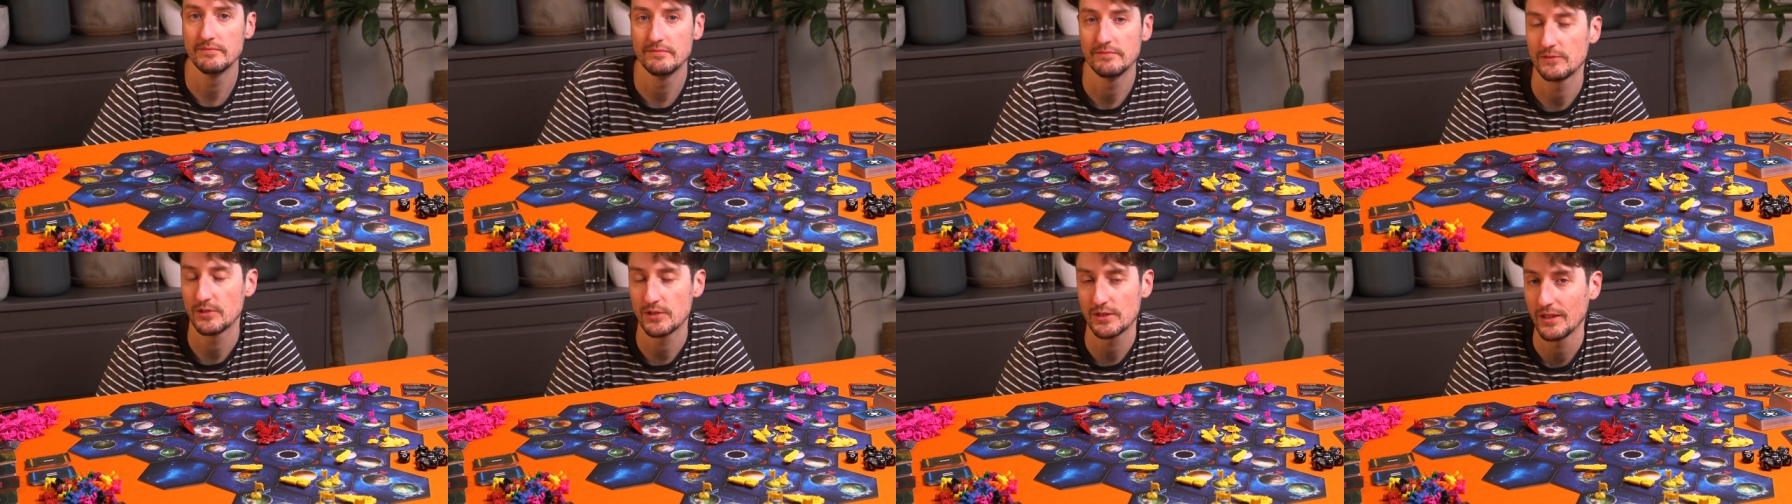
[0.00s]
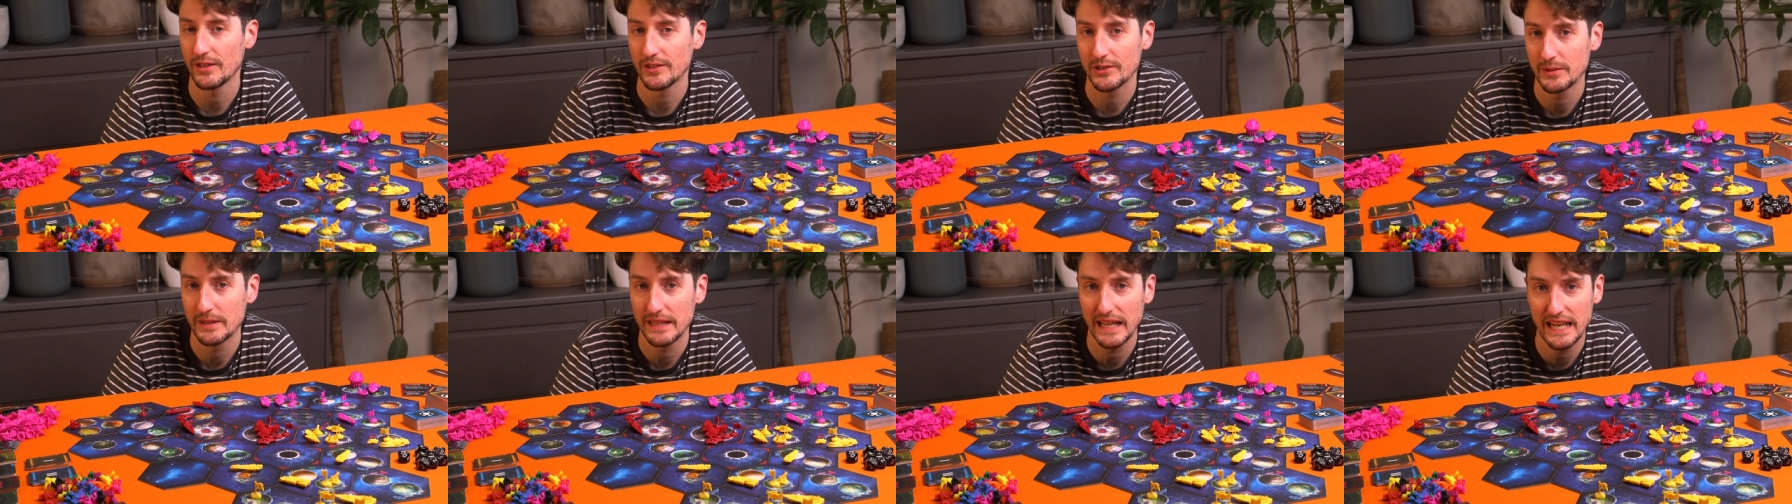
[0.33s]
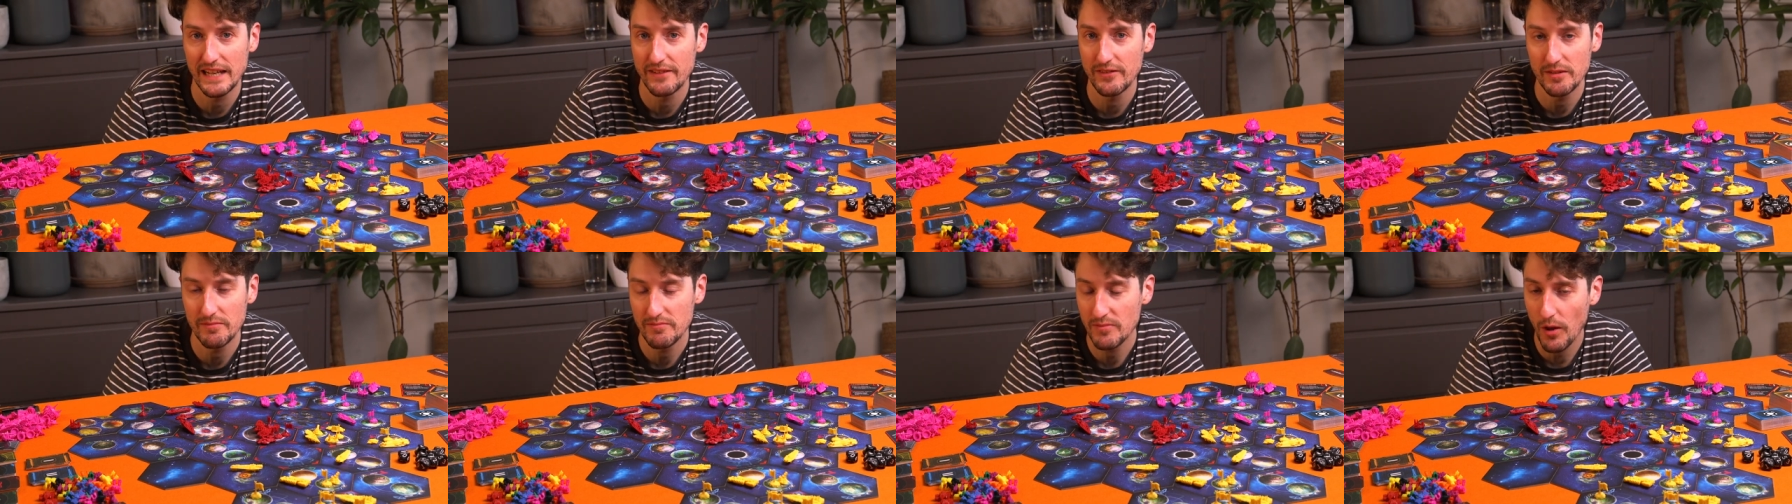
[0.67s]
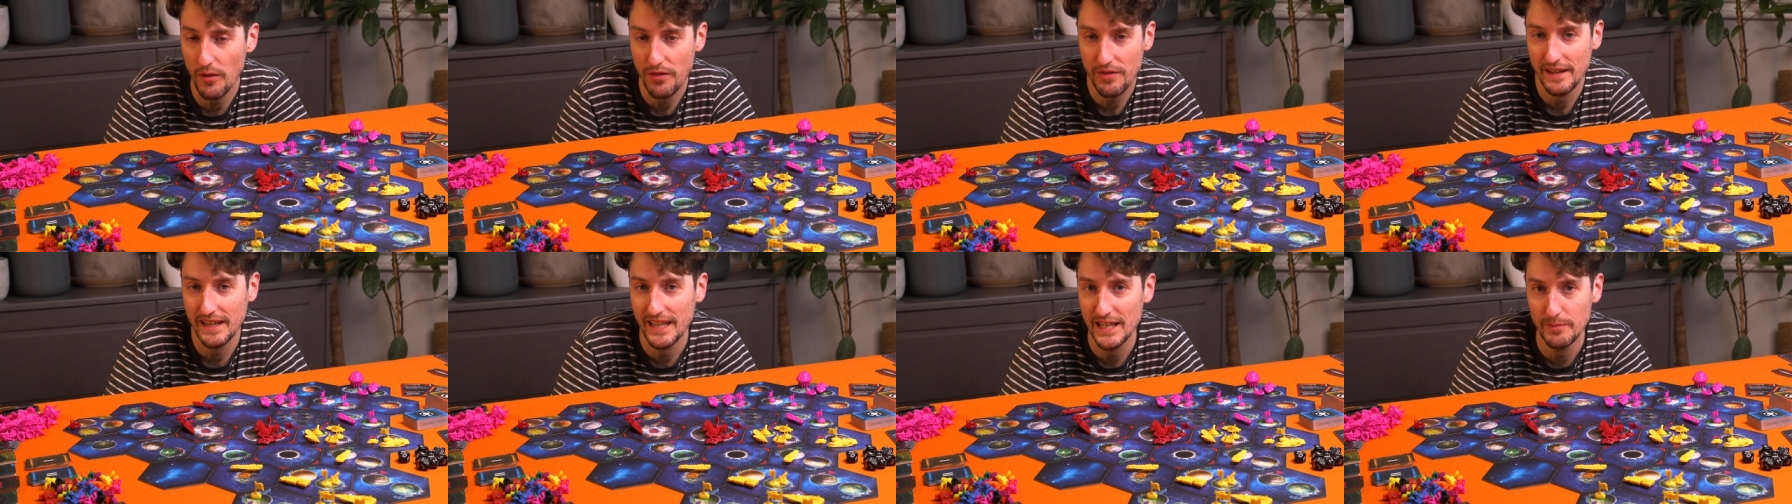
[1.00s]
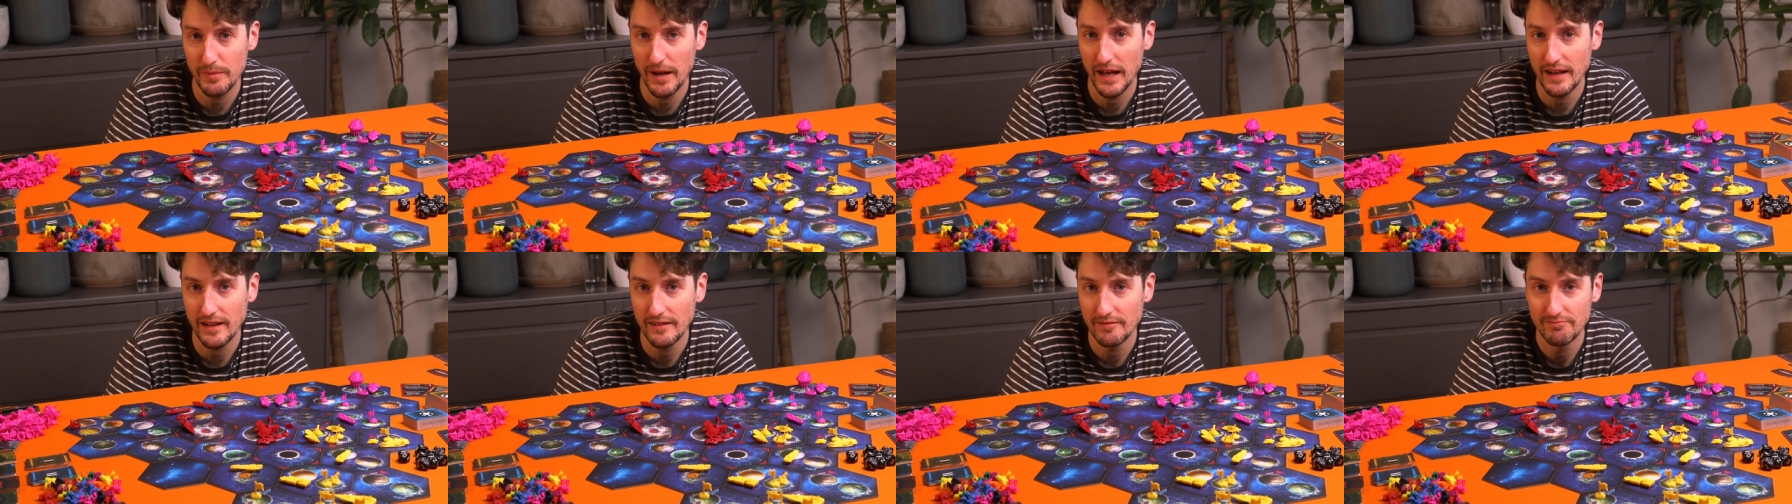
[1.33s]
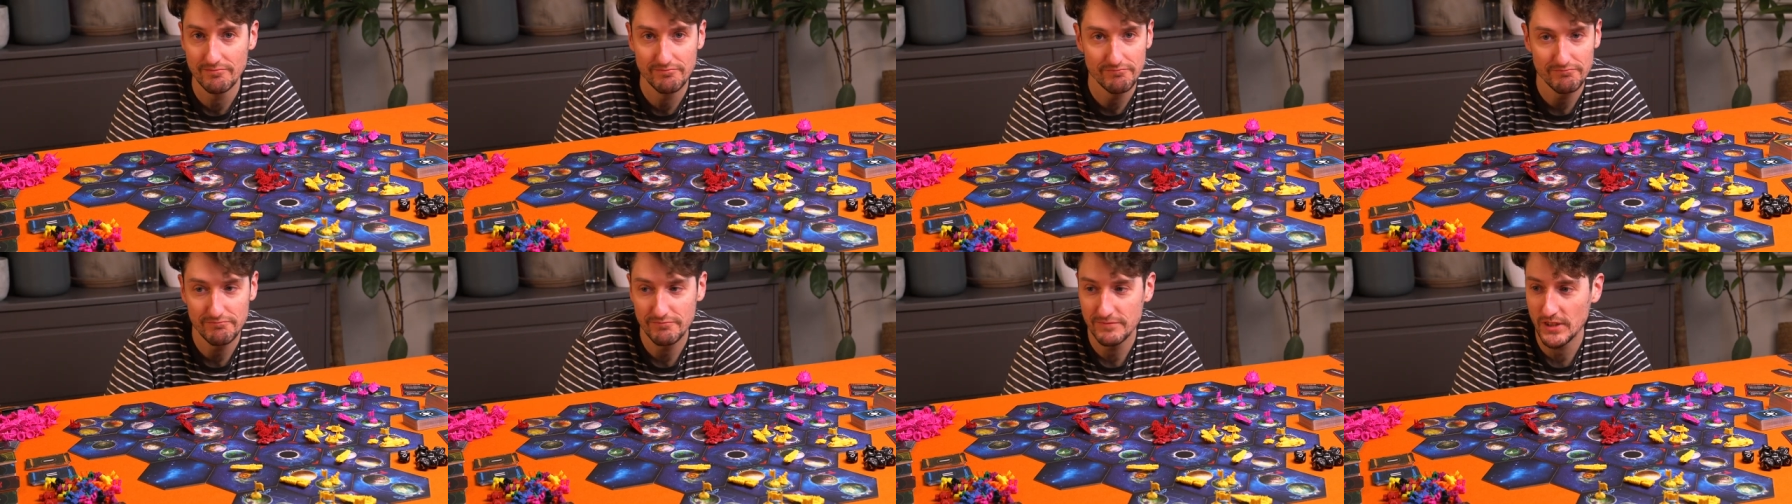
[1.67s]
just not doing any of it, not thinking about it.
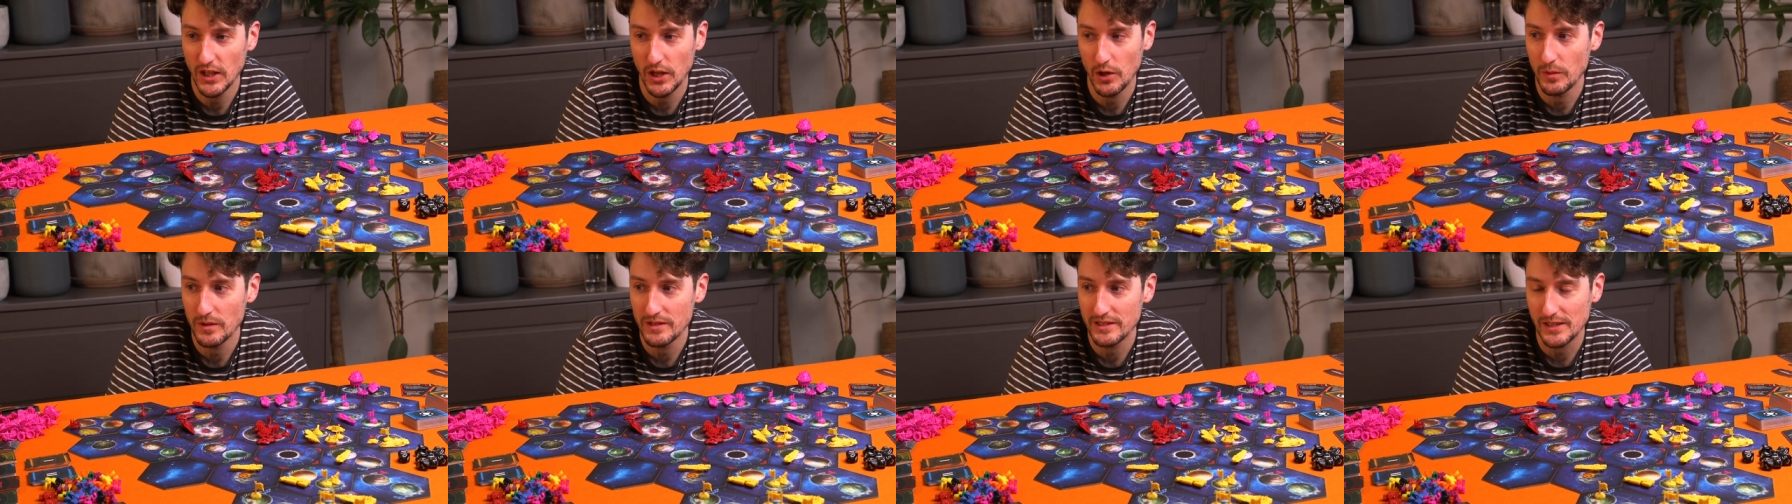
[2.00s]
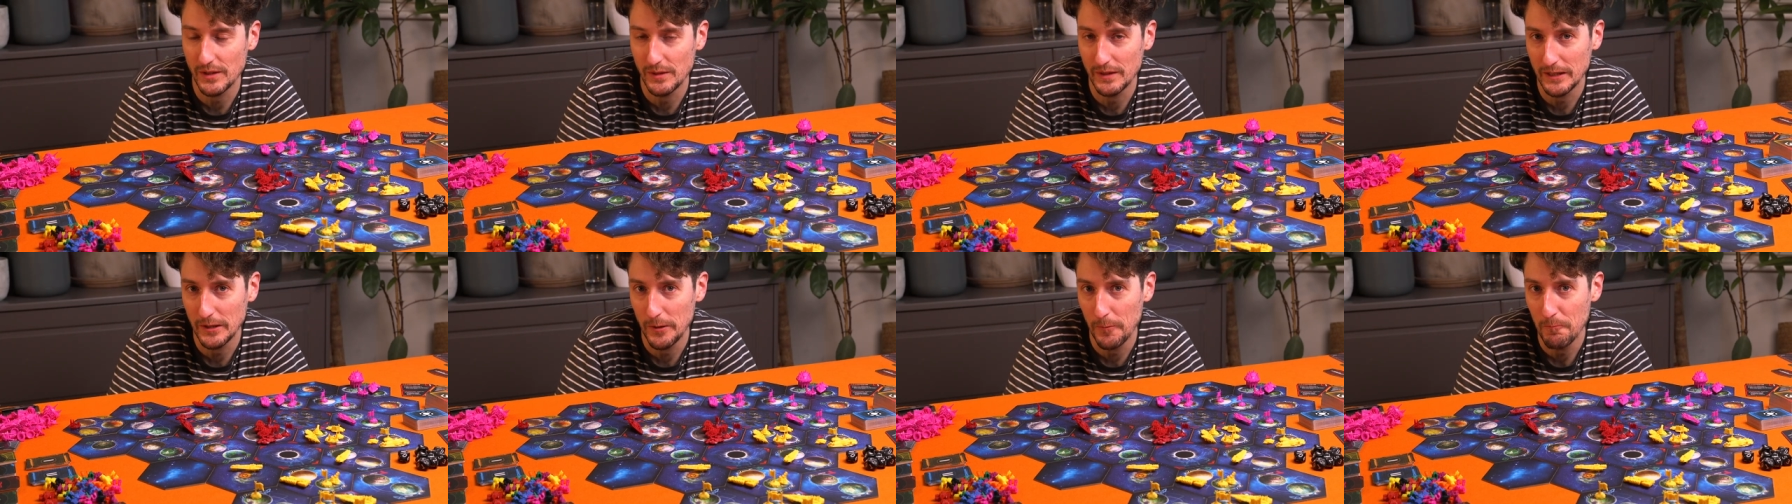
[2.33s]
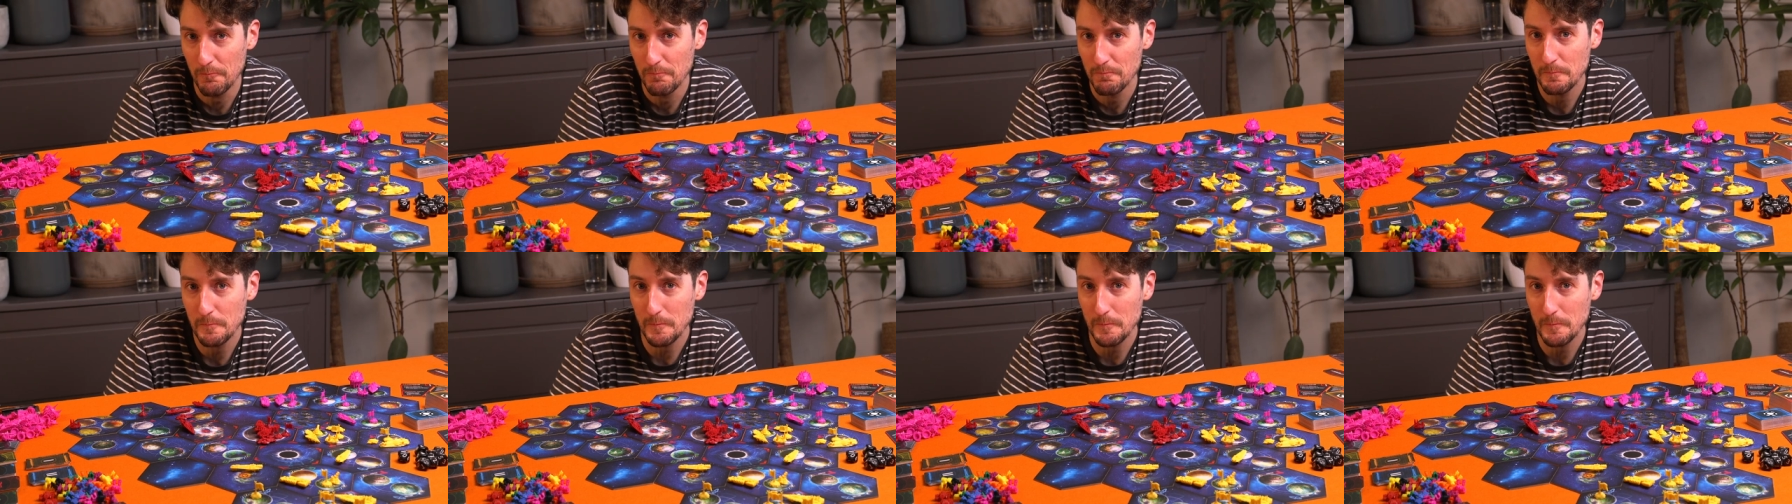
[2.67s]
Don't know what's going on.